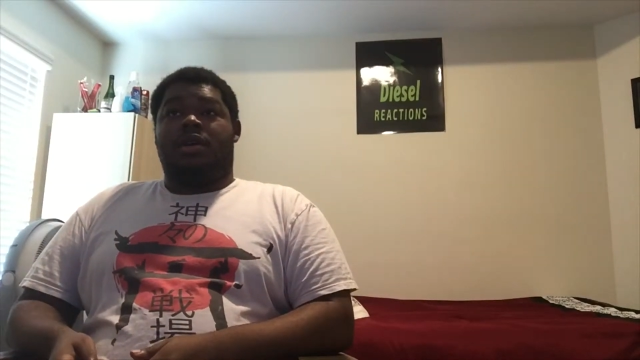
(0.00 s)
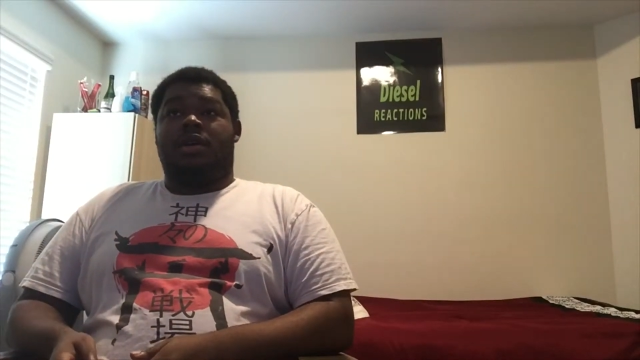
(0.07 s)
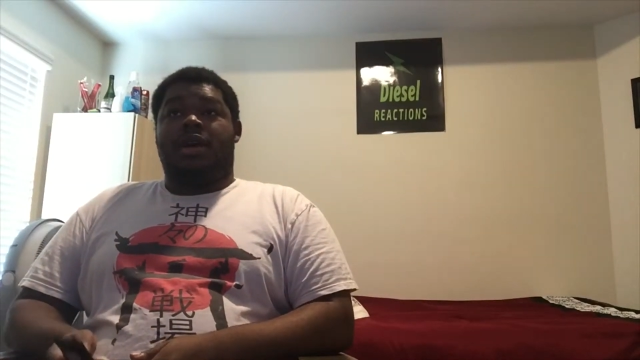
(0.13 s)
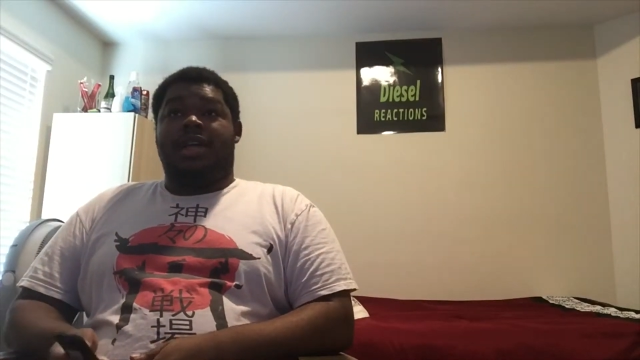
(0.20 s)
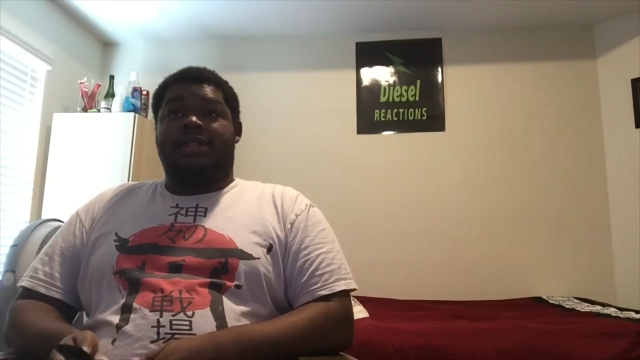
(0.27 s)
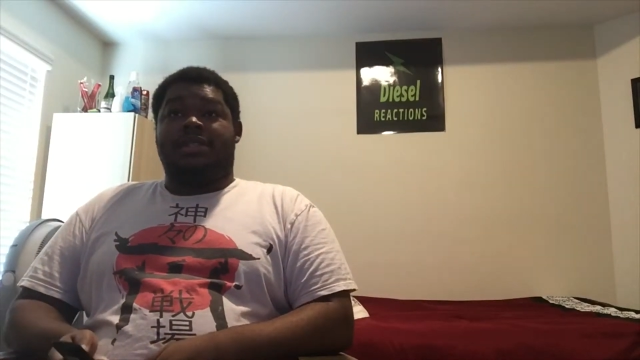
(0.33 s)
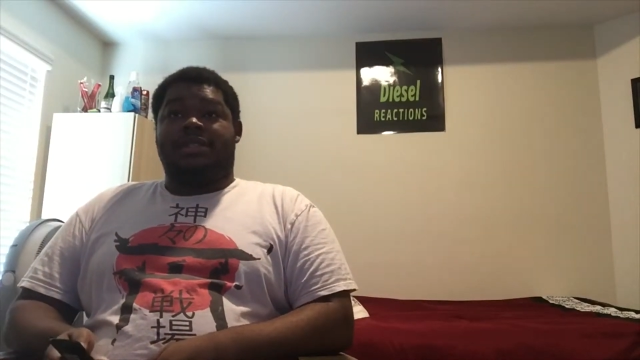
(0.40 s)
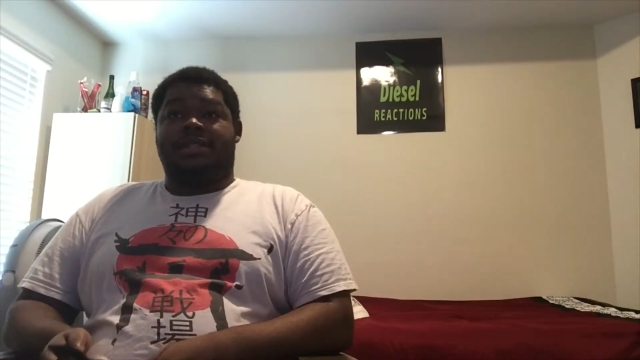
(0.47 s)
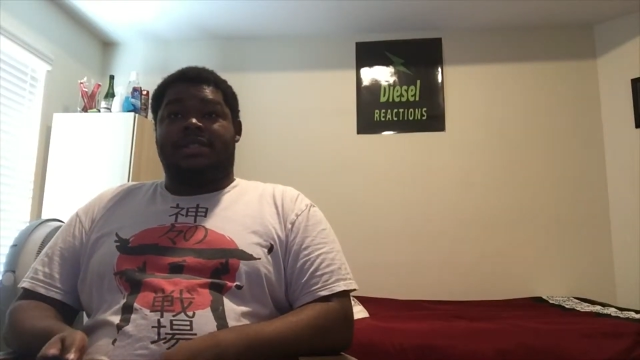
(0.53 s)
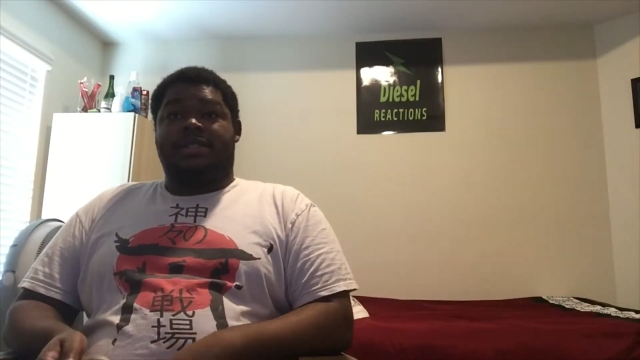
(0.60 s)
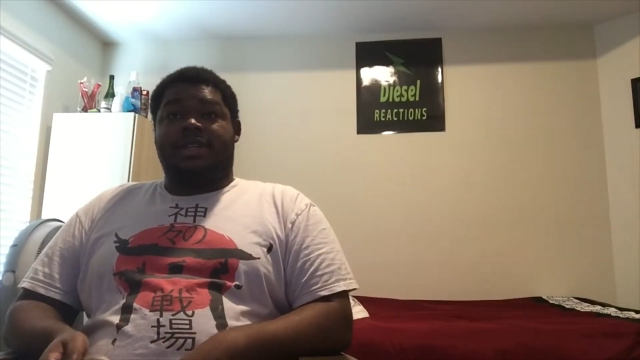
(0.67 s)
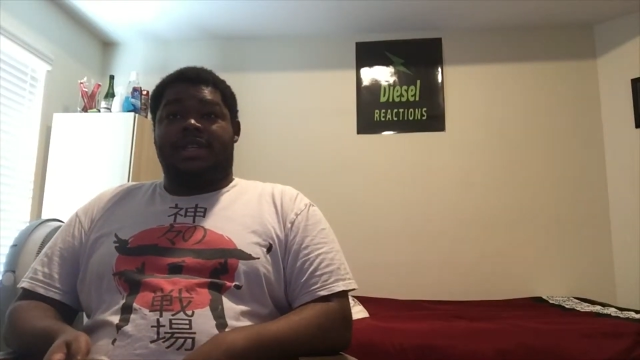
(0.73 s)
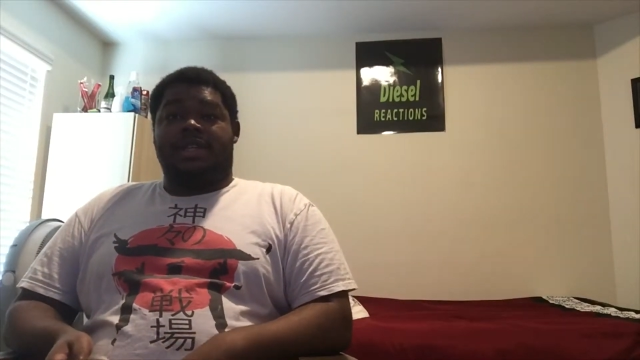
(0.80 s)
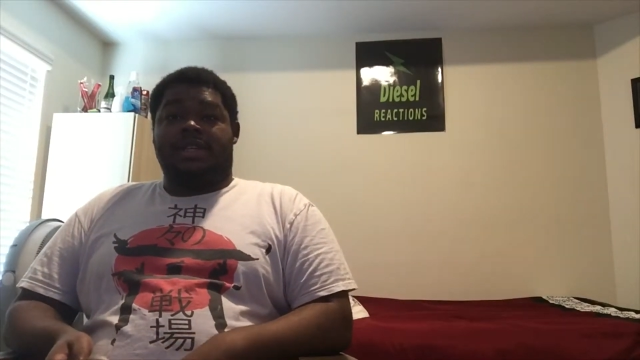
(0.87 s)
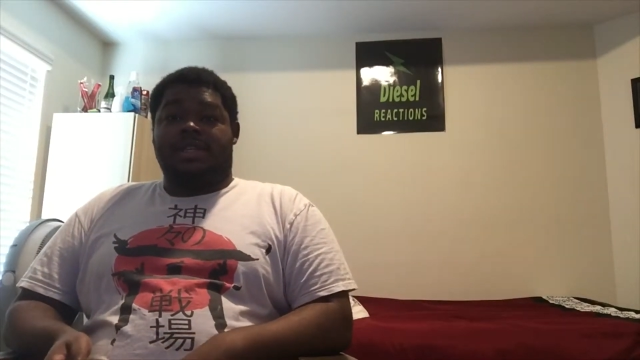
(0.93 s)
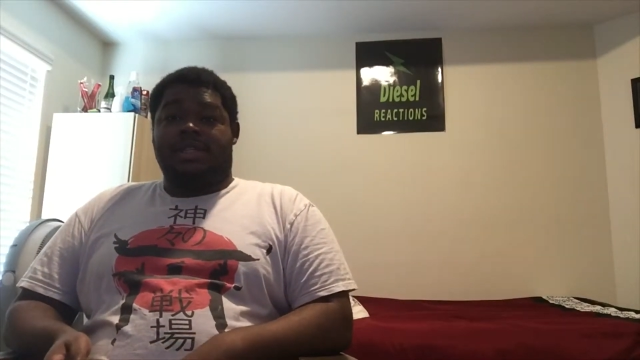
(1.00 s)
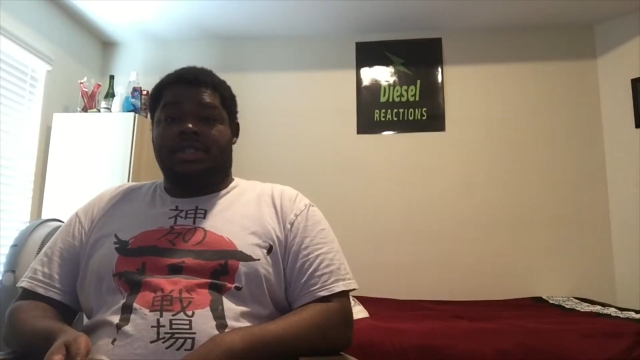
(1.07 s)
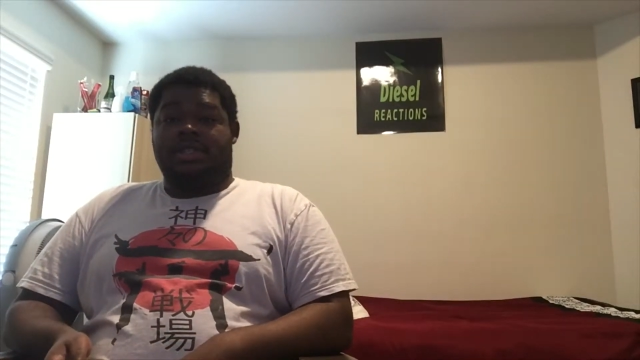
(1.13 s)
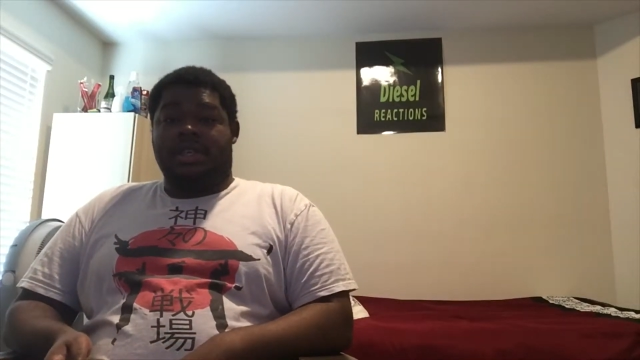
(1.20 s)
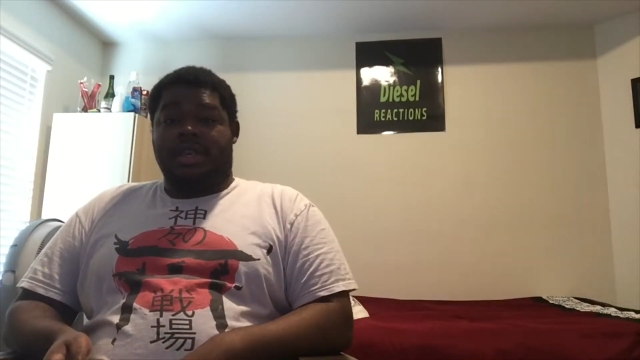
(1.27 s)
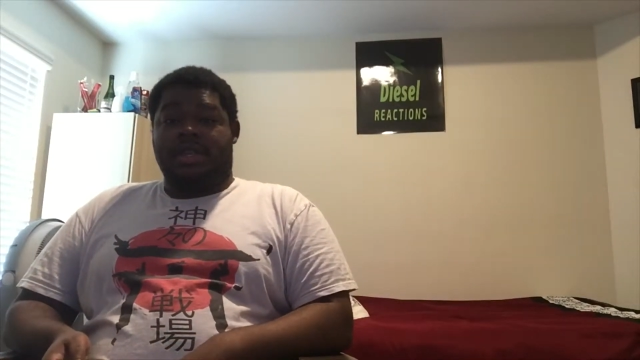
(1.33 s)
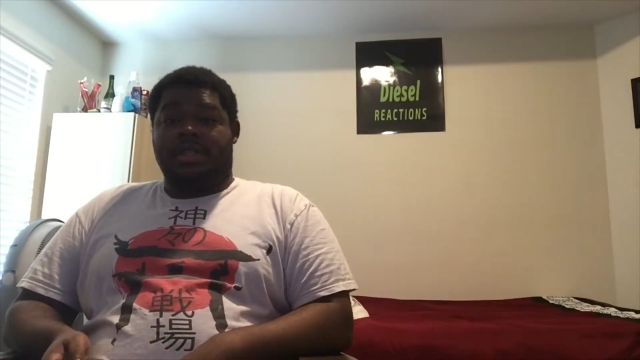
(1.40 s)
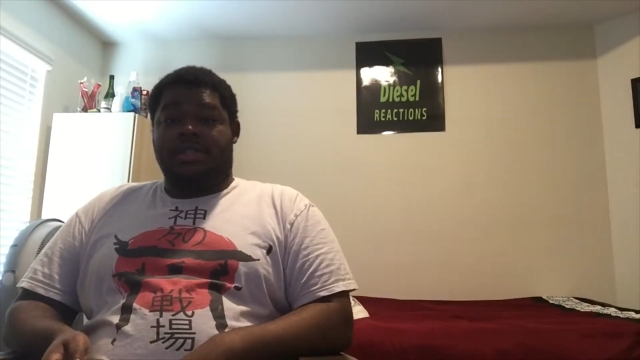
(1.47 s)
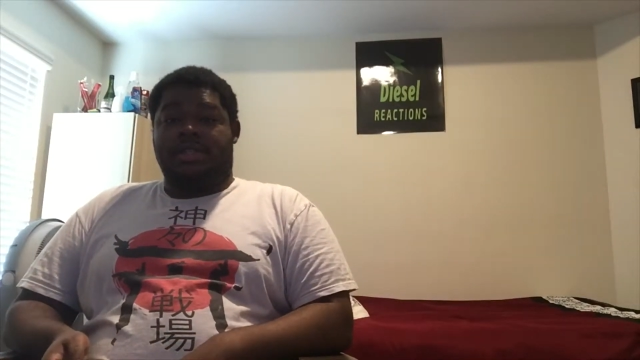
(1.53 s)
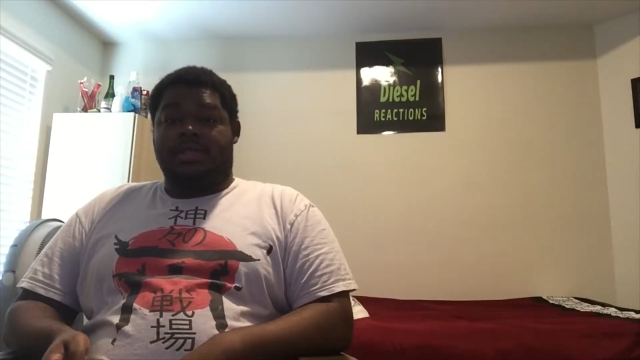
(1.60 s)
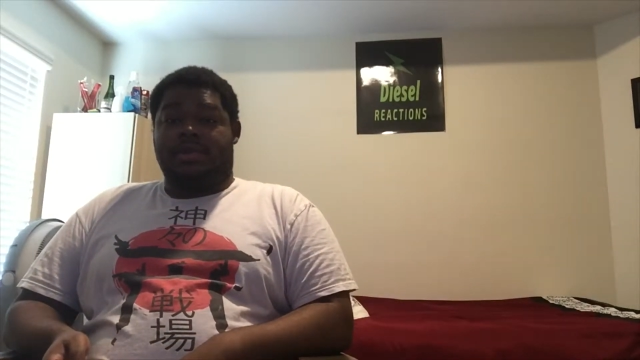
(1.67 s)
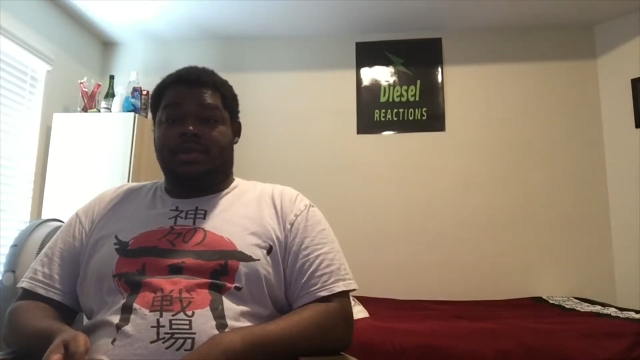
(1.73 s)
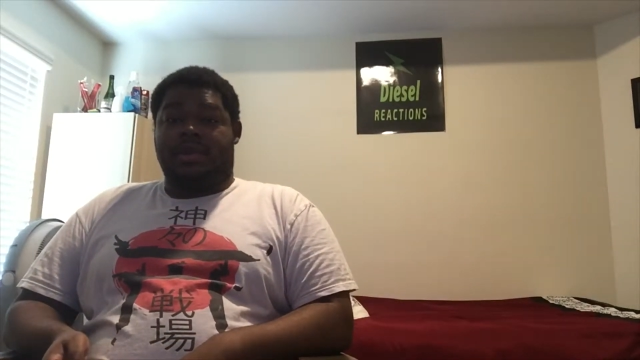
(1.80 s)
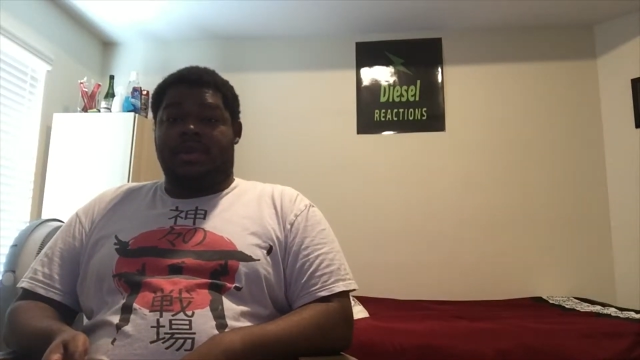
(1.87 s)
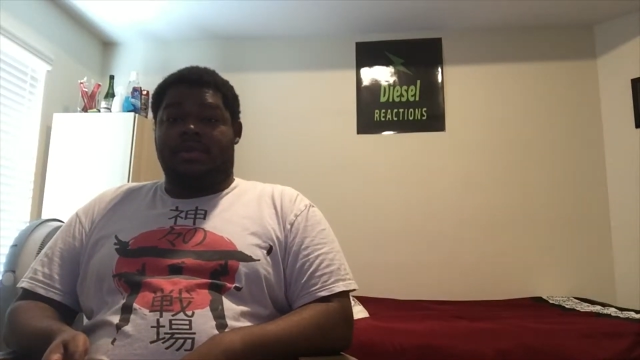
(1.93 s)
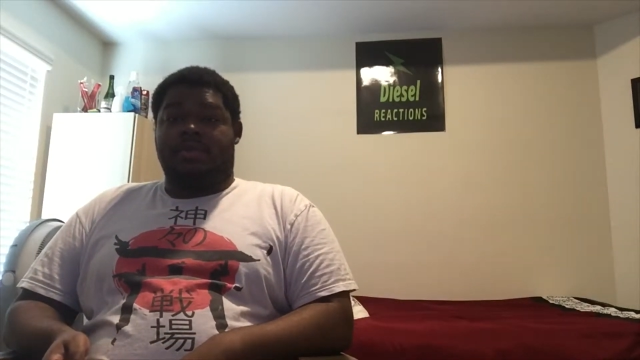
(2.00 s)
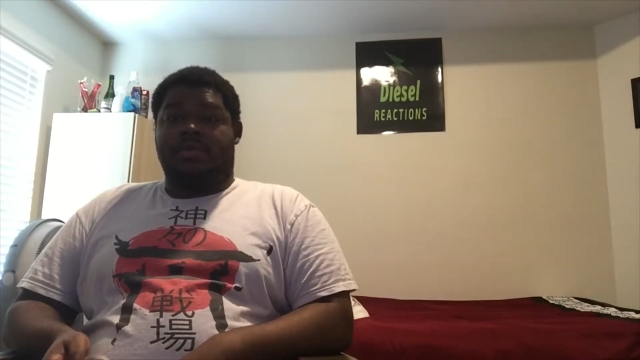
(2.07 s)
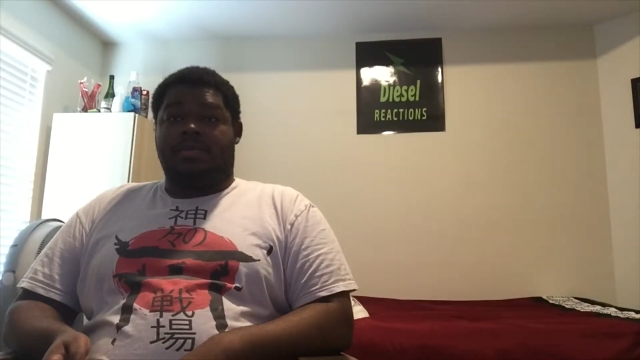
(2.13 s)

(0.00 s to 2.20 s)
let's get into it.